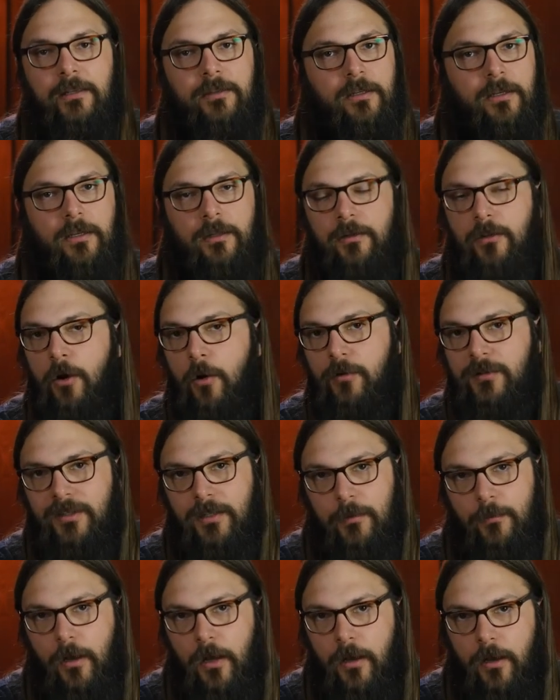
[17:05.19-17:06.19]
of the notes
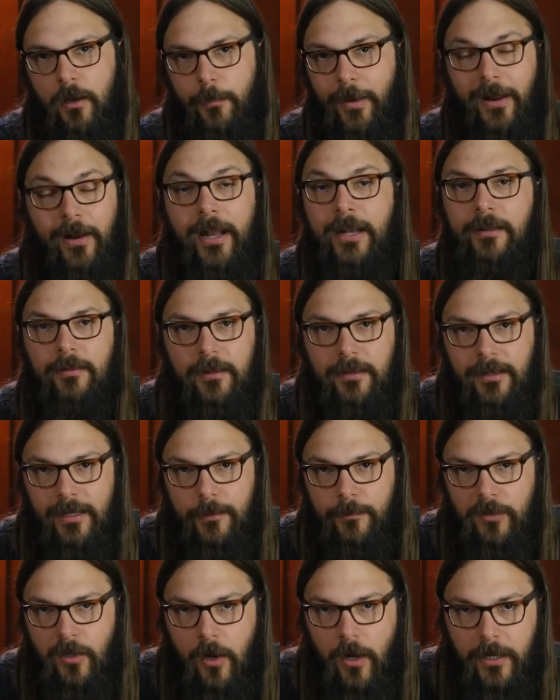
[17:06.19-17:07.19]
that I'm about anything that
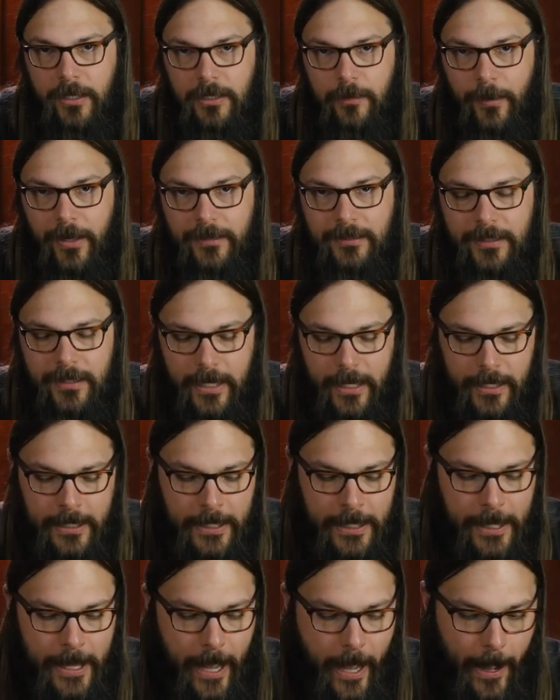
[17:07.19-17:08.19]
I'm talking about today.
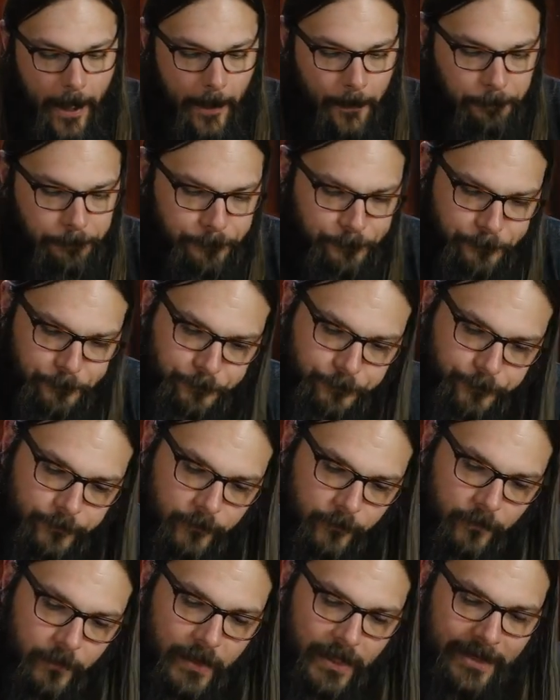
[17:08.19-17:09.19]

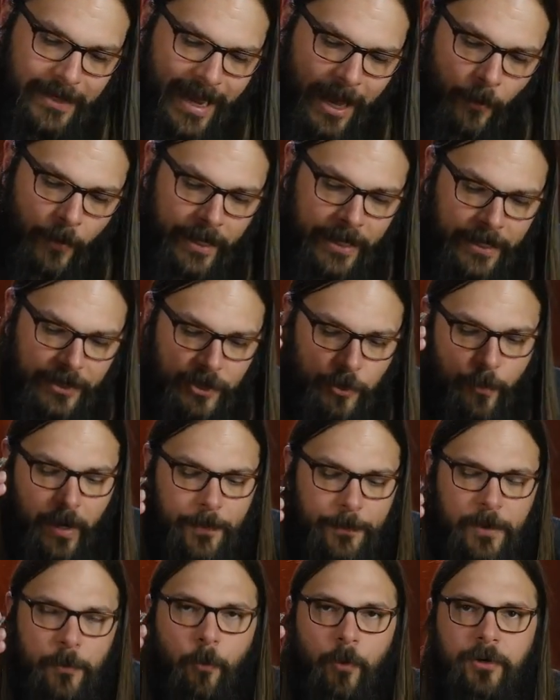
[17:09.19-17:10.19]
Now, you
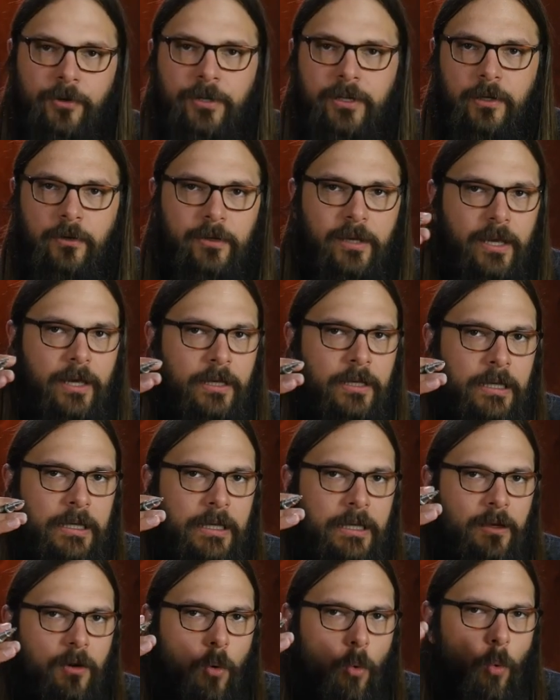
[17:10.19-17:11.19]
might be wondering, okay,
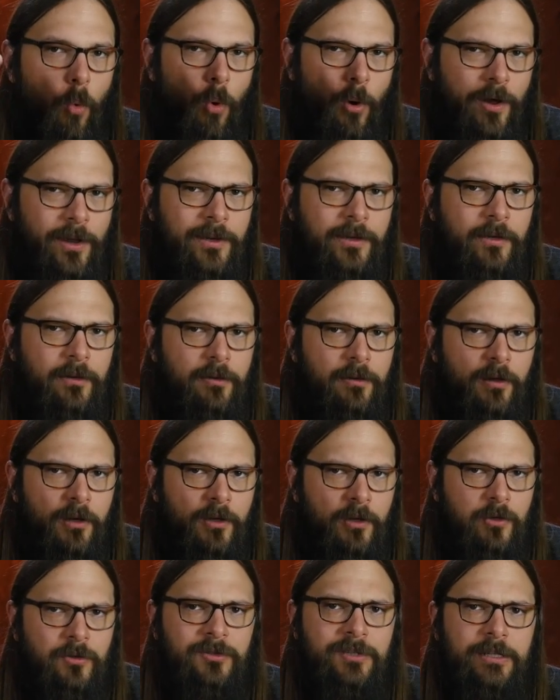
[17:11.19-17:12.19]
one
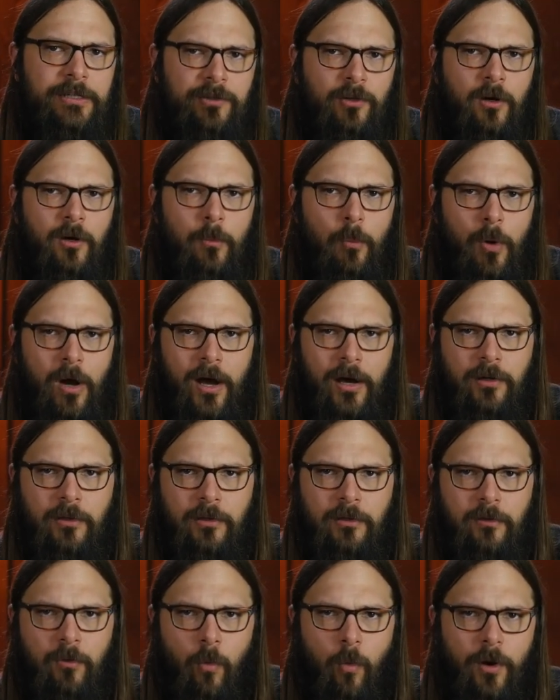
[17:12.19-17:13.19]
acoustic guitar
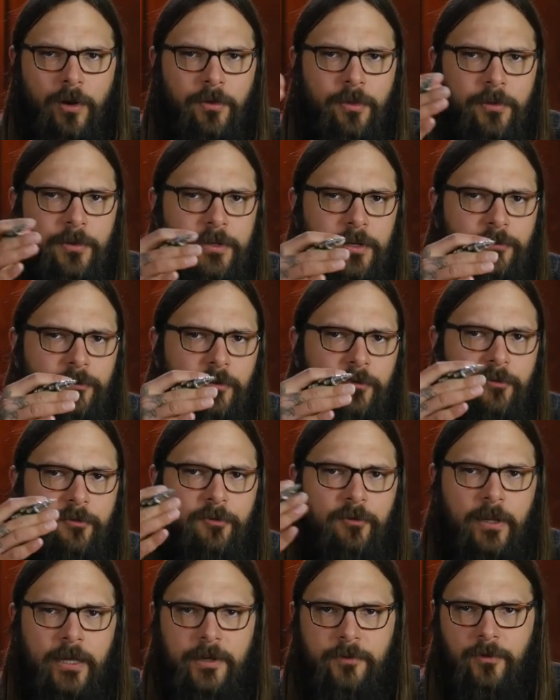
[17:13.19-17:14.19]
model, what are the different
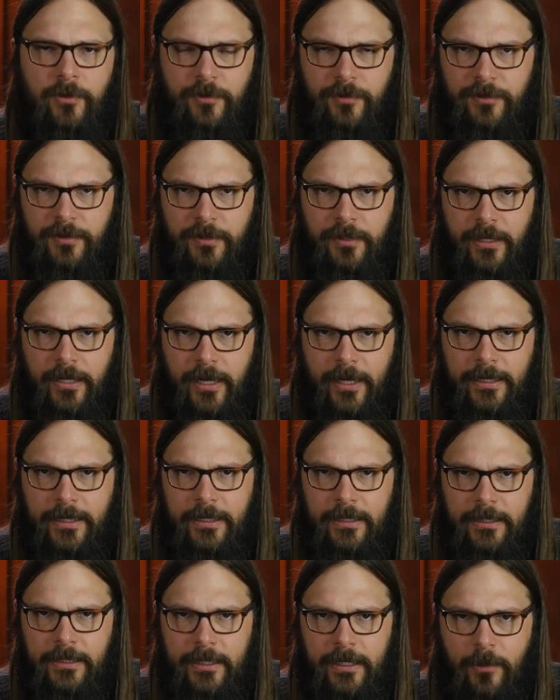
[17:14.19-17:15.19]
flavors that I
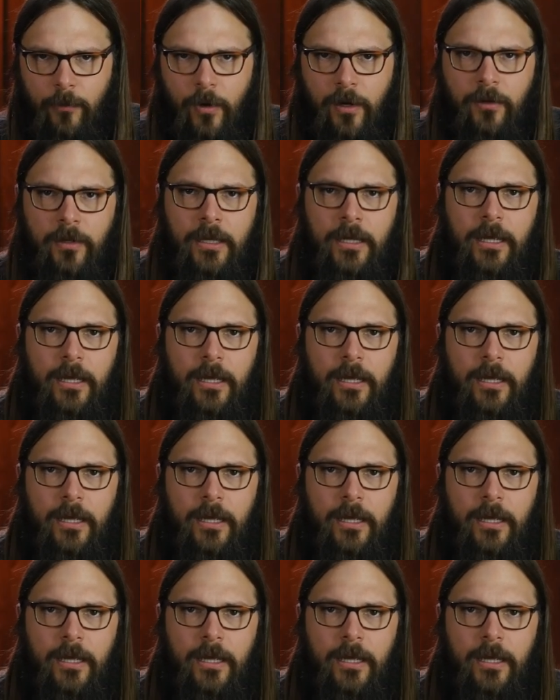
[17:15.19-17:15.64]
can get? Well,